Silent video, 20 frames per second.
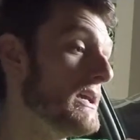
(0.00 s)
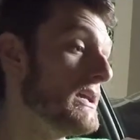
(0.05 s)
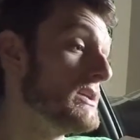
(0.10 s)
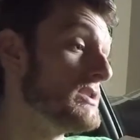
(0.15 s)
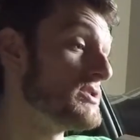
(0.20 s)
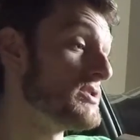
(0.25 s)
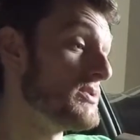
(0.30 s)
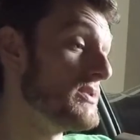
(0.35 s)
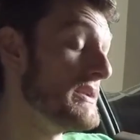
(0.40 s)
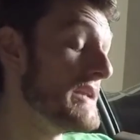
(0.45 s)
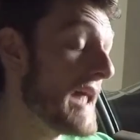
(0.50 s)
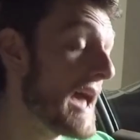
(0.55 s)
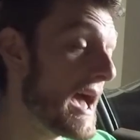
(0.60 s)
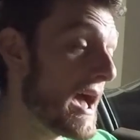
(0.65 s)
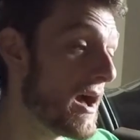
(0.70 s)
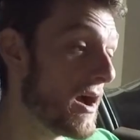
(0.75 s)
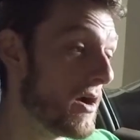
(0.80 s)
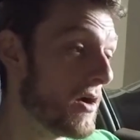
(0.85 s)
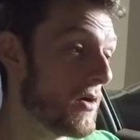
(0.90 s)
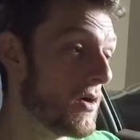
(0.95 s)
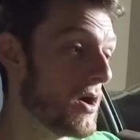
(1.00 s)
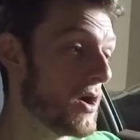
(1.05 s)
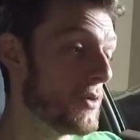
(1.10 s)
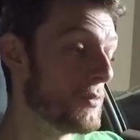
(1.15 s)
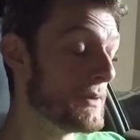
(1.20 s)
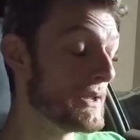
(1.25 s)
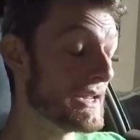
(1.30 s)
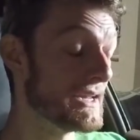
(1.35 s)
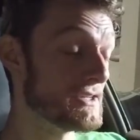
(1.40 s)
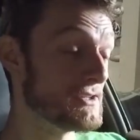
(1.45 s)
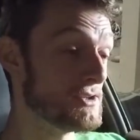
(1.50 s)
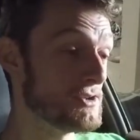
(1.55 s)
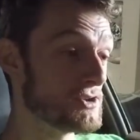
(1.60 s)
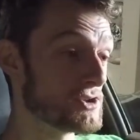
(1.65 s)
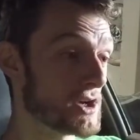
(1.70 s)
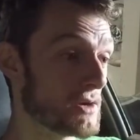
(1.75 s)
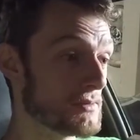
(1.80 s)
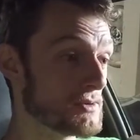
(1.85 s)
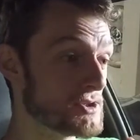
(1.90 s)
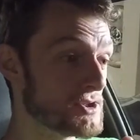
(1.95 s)
So now we get to
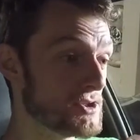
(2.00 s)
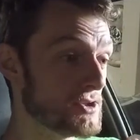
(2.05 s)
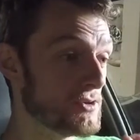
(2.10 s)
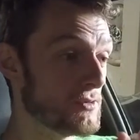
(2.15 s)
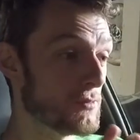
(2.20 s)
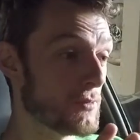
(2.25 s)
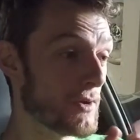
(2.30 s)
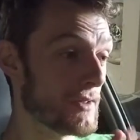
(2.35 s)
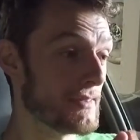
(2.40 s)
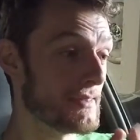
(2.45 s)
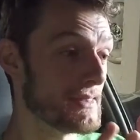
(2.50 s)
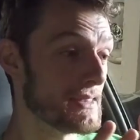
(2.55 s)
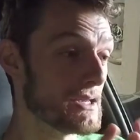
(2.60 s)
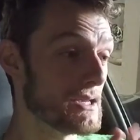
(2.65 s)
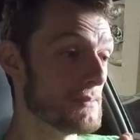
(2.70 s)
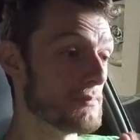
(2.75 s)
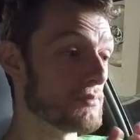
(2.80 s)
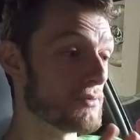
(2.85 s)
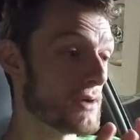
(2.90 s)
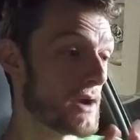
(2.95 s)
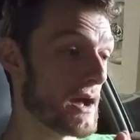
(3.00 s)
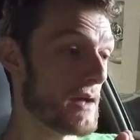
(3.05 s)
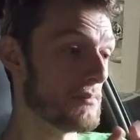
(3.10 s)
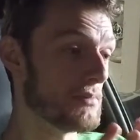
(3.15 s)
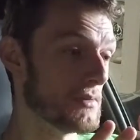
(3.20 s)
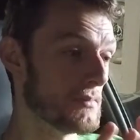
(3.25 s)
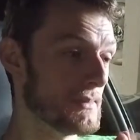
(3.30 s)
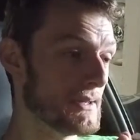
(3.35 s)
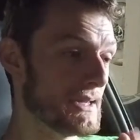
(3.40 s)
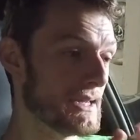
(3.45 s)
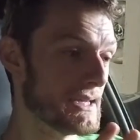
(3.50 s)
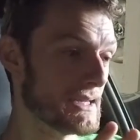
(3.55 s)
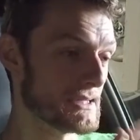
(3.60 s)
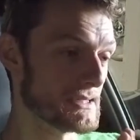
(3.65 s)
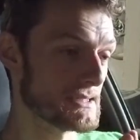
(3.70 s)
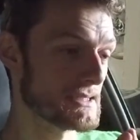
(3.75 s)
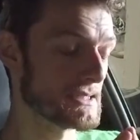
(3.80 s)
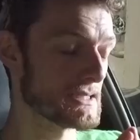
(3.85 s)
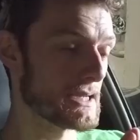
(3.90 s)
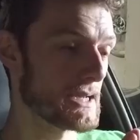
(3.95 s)
troubleshoot what the problem is.